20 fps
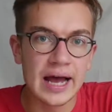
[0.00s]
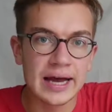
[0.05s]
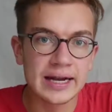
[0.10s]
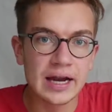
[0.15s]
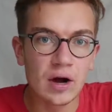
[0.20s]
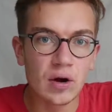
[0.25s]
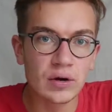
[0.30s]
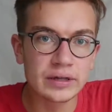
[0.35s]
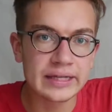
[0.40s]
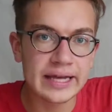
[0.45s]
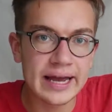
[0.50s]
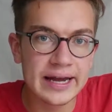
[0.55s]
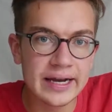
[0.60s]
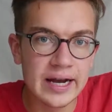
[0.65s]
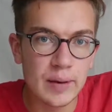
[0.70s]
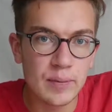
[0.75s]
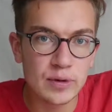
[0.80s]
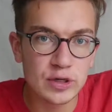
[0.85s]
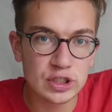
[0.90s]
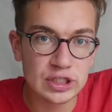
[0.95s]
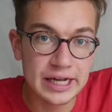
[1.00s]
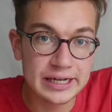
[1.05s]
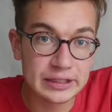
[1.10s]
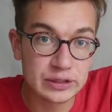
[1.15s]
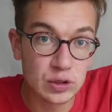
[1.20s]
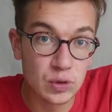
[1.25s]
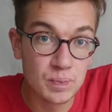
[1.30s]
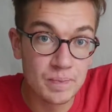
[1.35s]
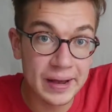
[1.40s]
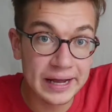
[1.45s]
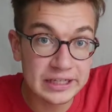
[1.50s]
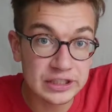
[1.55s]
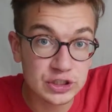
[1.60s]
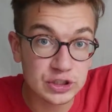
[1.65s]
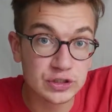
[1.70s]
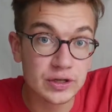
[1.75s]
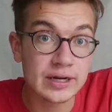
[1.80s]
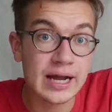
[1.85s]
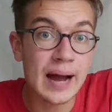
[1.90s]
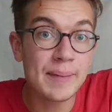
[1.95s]
And now at the end, I would just like to
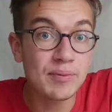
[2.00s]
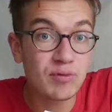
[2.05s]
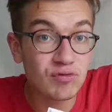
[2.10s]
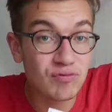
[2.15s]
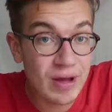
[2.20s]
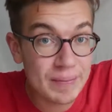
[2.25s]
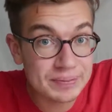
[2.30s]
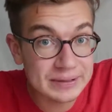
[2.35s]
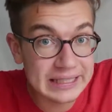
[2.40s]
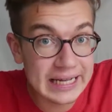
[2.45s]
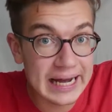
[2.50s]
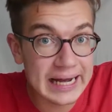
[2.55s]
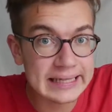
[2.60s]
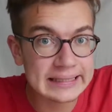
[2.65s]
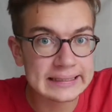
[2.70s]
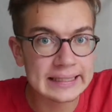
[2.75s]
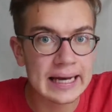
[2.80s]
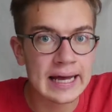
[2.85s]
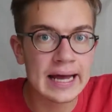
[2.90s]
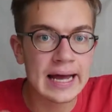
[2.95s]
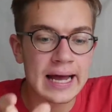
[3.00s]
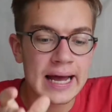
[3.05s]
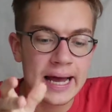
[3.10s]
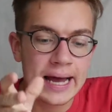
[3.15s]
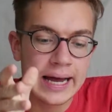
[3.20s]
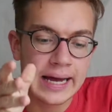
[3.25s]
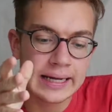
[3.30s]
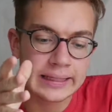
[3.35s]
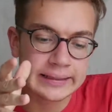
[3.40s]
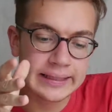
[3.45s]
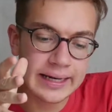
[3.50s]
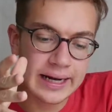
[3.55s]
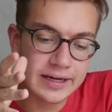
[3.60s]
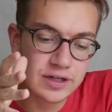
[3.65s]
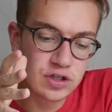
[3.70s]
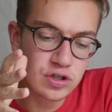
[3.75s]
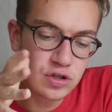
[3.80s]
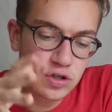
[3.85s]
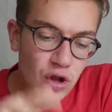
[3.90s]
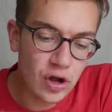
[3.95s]
mention a couple of websites that are
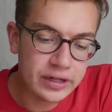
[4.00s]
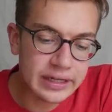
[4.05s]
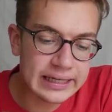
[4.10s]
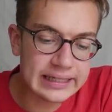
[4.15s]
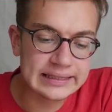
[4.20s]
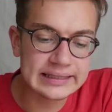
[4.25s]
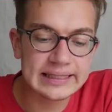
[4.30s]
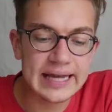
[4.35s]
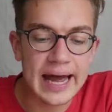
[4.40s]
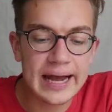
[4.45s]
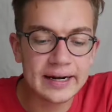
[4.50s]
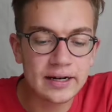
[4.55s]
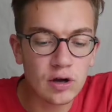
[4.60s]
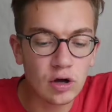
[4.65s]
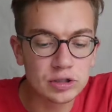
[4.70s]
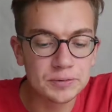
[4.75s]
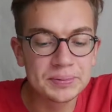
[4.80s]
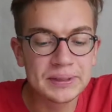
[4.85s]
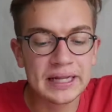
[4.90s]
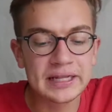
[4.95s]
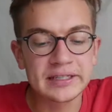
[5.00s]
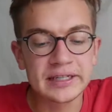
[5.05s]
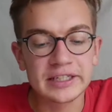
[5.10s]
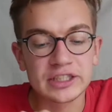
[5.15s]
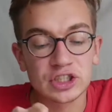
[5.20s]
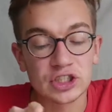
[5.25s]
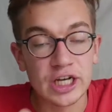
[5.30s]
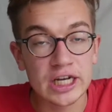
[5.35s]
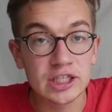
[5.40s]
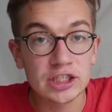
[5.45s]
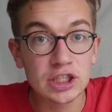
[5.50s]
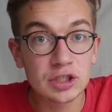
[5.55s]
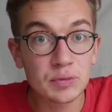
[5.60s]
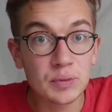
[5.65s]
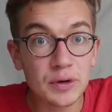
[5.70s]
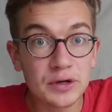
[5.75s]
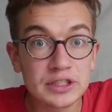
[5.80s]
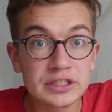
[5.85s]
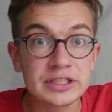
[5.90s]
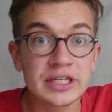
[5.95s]
not exactly hospitality exchange
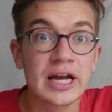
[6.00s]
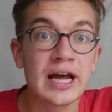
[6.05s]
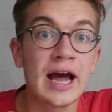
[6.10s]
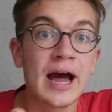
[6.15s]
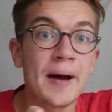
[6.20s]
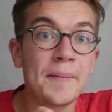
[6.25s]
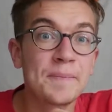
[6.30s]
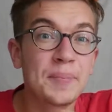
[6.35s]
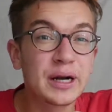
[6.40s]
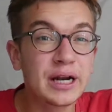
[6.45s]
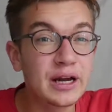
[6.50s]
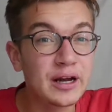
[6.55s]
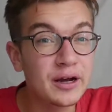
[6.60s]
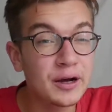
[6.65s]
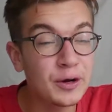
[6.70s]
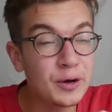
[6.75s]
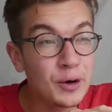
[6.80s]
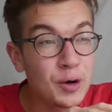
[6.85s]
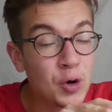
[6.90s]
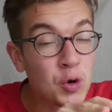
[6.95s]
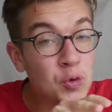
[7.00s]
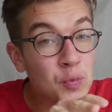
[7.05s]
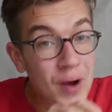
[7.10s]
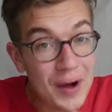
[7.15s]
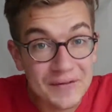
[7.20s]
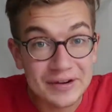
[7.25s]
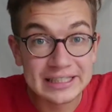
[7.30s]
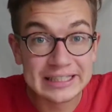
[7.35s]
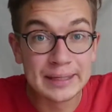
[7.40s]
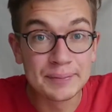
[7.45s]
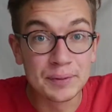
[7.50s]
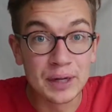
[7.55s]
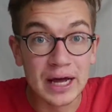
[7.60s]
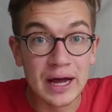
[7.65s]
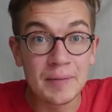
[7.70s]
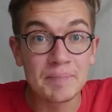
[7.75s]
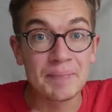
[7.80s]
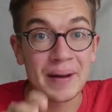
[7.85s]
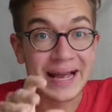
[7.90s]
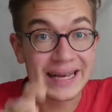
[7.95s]
networks, but are very
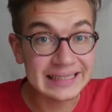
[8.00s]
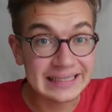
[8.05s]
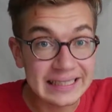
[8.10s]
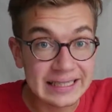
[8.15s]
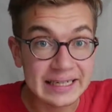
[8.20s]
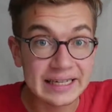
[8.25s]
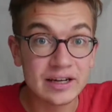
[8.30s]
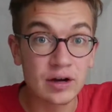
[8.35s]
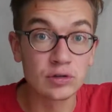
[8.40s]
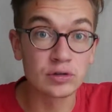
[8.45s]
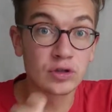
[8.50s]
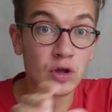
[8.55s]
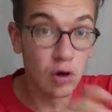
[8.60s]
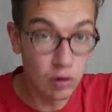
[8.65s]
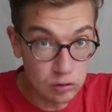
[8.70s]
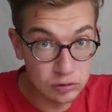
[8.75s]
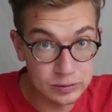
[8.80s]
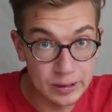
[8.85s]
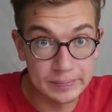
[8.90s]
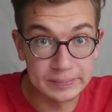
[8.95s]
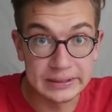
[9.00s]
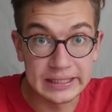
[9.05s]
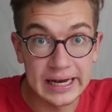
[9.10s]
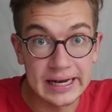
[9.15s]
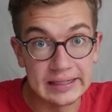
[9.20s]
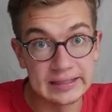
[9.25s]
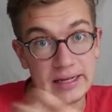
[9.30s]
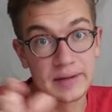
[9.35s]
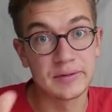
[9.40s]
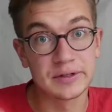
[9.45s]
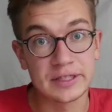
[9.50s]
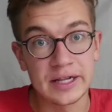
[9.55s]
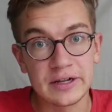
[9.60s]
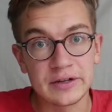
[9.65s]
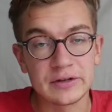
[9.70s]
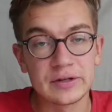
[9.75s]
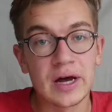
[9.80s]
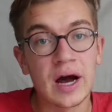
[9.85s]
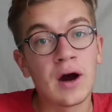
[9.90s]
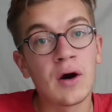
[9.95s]
similar. Basically, on those websites, I will tell
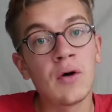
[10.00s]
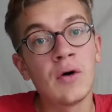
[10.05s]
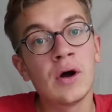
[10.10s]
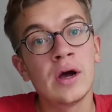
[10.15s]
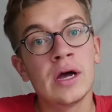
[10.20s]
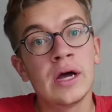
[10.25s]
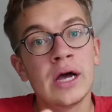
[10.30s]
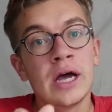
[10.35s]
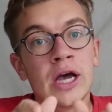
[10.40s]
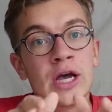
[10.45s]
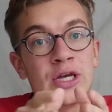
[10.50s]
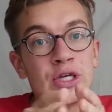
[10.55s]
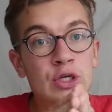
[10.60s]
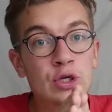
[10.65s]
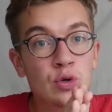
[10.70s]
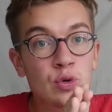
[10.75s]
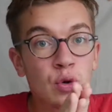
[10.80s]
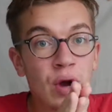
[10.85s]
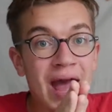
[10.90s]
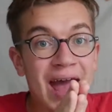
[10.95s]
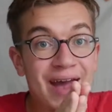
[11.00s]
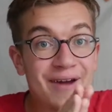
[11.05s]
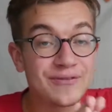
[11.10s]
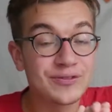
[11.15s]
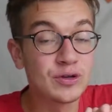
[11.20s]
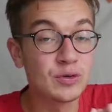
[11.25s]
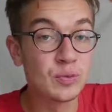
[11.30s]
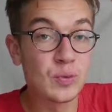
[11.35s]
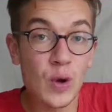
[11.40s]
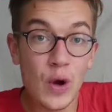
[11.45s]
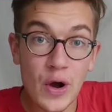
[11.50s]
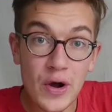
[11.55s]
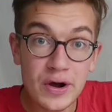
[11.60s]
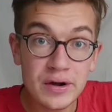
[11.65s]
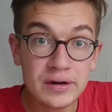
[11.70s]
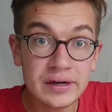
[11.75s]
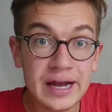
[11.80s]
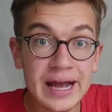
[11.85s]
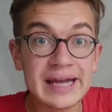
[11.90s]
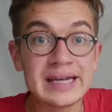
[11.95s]
you now, you have to
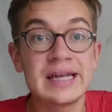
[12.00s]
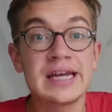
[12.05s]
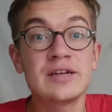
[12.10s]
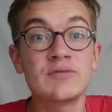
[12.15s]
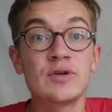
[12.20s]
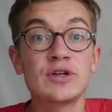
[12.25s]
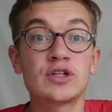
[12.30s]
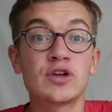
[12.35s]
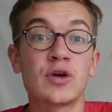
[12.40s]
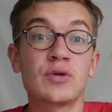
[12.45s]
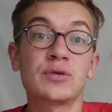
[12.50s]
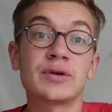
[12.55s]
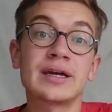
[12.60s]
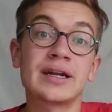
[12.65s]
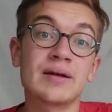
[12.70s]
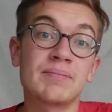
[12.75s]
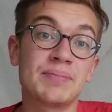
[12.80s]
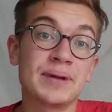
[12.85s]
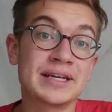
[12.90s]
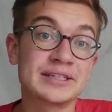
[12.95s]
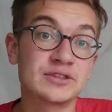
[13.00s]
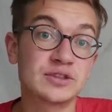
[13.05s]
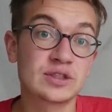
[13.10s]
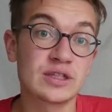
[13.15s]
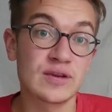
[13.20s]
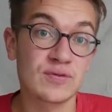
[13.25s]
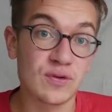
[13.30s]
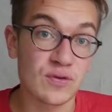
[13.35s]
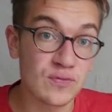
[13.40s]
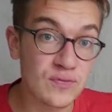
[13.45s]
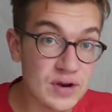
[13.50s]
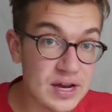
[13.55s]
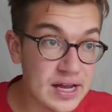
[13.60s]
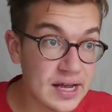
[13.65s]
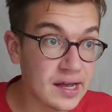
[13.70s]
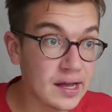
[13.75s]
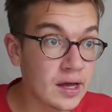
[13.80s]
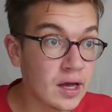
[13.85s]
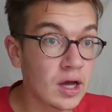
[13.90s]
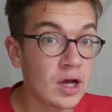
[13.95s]
work, and in return you get a place to stay for
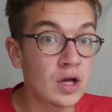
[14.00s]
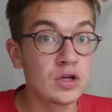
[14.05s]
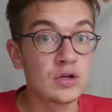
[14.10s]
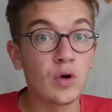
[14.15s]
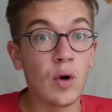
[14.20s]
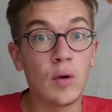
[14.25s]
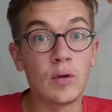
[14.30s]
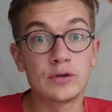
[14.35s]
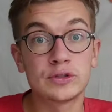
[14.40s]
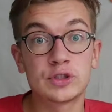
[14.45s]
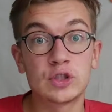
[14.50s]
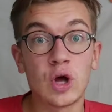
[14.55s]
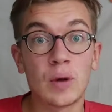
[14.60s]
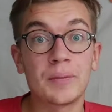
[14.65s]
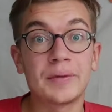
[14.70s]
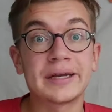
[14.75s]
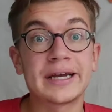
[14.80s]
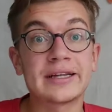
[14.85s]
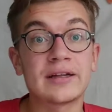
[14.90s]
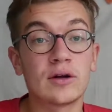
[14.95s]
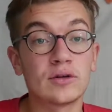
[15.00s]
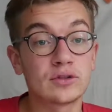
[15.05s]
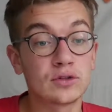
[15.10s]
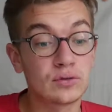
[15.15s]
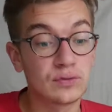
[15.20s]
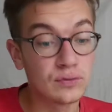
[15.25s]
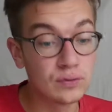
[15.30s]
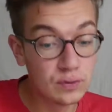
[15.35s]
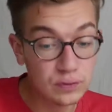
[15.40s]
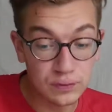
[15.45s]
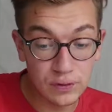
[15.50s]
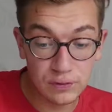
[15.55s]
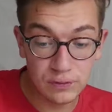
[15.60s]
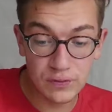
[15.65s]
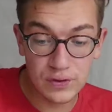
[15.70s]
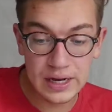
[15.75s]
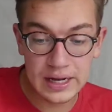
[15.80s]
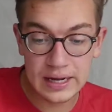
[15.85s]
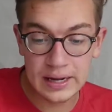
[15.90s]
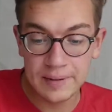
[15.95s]
free. You also normally get also food for
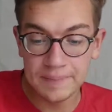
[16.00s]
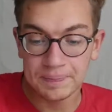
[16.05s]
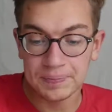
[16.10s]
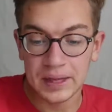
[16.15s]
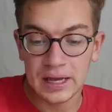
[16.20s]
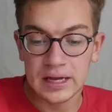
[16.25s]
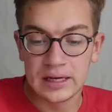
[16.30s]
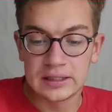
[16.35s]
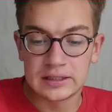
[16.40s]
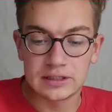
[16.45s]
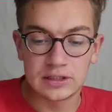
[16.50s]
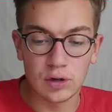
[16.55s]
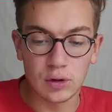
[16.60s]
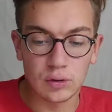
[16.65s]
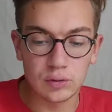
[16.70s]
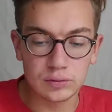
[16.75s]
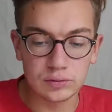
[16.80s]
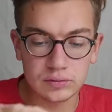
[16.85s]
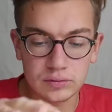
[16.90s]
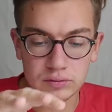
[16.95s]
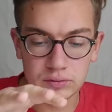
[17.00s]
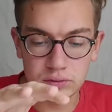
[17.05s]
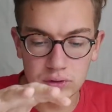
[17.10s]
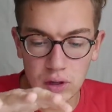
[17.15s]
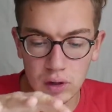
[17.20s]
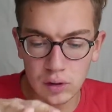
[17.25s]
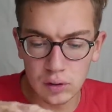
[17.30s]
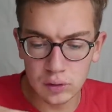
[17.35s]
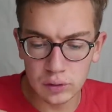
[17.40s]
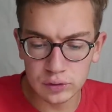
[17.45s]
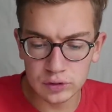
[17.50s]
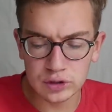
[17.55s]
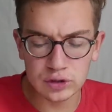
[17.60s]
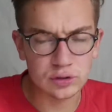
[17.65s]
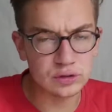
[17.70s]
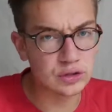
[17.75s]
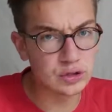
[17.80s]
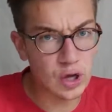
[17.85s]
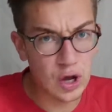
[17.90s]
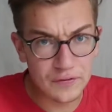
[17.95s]
free. So those
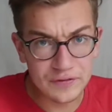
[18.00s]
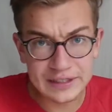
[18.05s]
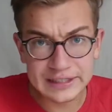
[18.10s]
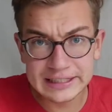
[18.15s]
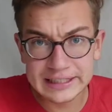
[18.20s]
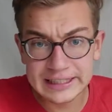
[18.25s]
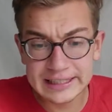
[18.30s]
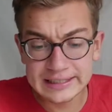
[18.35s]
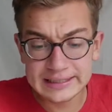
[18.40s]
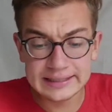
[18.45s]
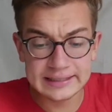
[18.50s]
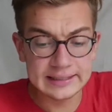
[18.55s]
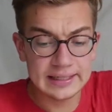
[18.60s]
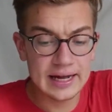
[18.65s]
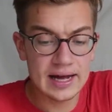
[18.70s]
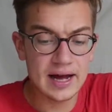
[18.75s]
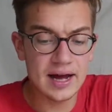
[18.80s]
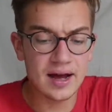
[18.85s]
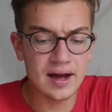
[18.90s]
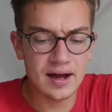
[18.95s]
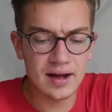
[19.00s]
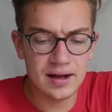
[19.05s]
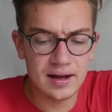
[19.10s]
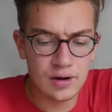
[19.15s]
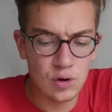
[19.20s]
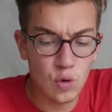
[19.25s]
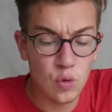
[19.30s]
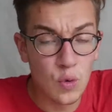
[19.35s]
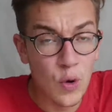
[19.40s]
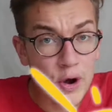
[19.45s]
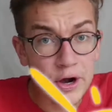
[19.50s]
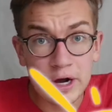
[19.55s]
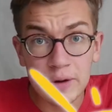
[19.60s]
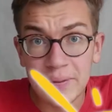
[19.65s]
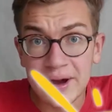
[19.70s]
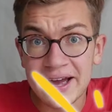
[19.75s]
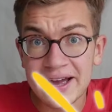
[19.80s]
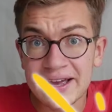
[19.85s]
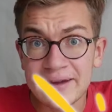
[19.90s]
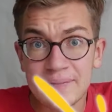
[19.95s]
services are
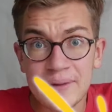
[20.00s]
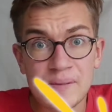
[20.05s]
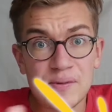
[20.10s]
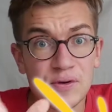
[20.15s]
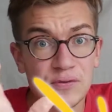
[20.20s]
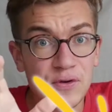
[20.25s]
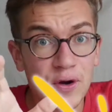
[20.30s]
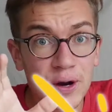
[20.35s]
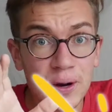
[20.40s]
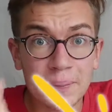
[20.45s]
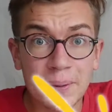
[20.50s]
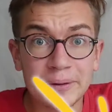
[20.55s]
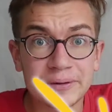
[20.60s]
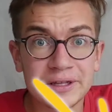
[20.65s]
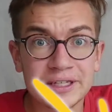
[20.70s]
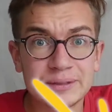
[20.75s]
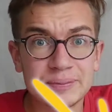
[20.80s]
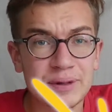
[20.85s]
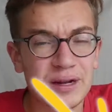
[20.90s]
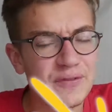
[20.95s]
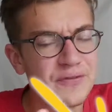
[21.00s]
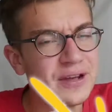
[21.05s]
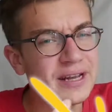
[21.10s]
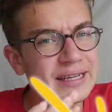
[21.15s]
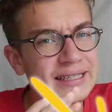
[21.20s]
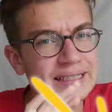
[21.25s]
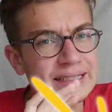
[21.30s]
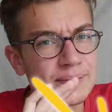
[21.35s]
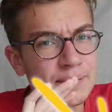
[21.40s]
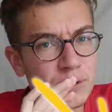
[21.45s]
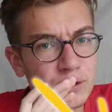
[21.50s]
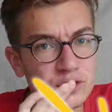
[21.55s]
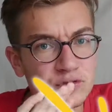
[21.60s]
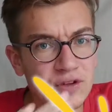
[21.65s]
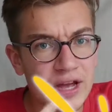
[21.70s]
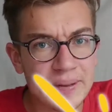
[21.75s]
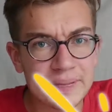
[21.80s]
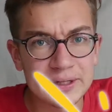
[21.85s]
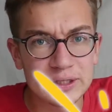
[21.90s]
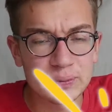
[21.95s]
workaway. Maybe you've heard about this one. I think that's the most
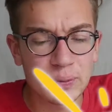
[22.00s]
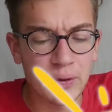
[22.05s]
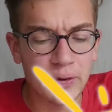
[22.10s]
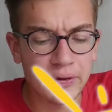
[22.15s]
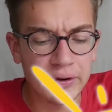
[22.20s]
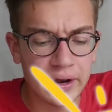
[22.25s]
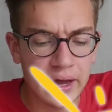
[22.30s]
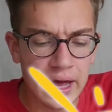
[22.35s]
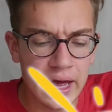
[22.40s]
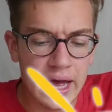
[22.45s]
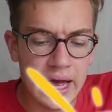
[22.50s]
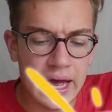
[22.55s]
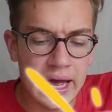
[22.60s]
famous one.